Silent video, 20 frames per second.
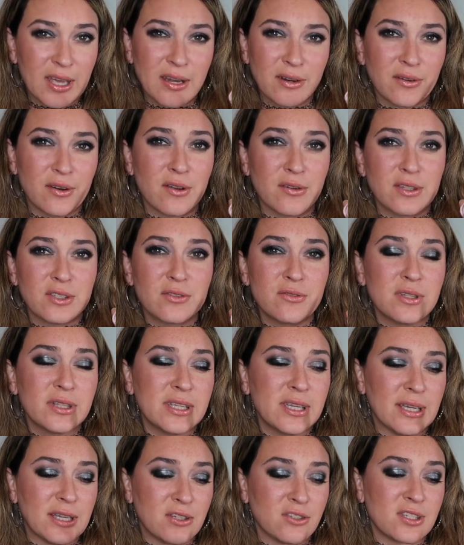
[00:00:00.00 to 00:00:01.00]
I don't know, it's
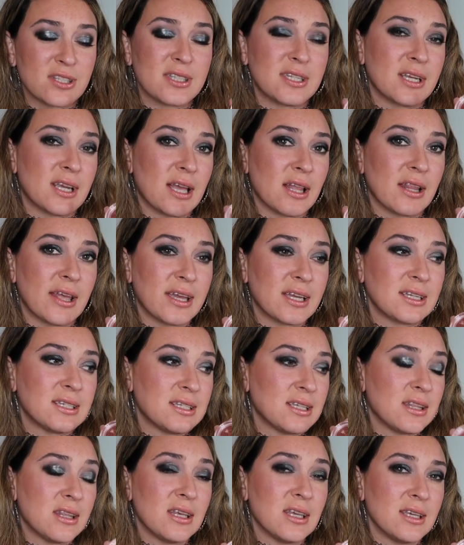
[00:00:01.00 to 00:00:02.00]
really interesting. I liked
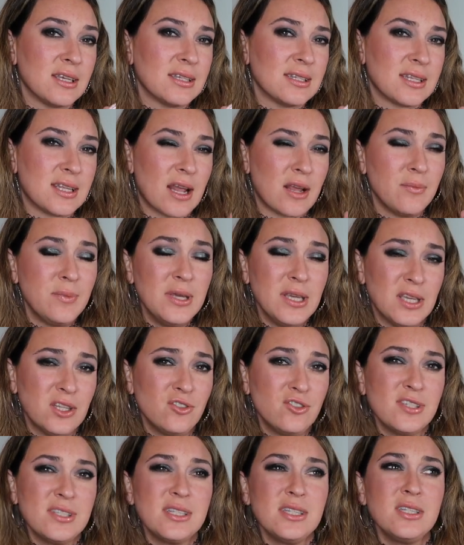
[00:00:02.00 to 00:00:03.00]
these and I'd be
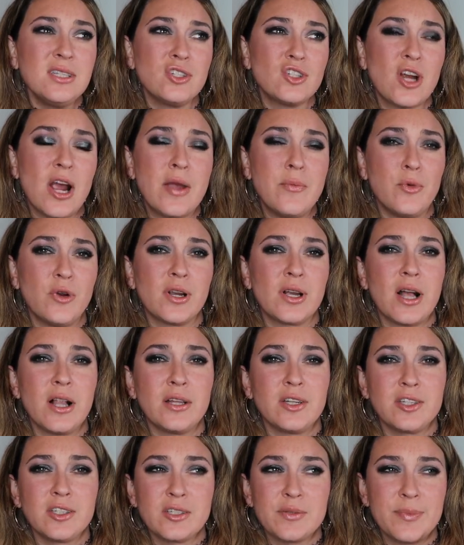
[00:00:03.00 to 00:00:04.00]
interested to try more
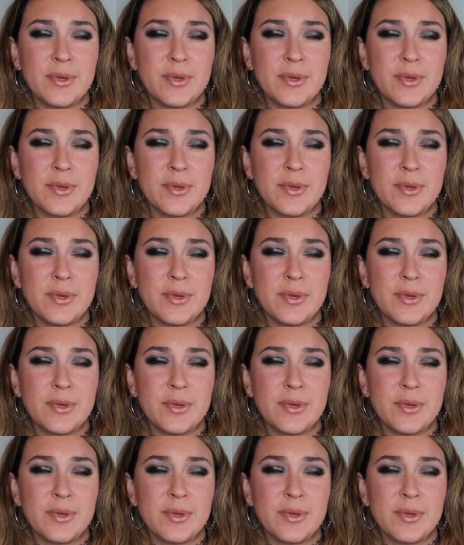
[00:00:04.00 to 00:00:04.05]
colors,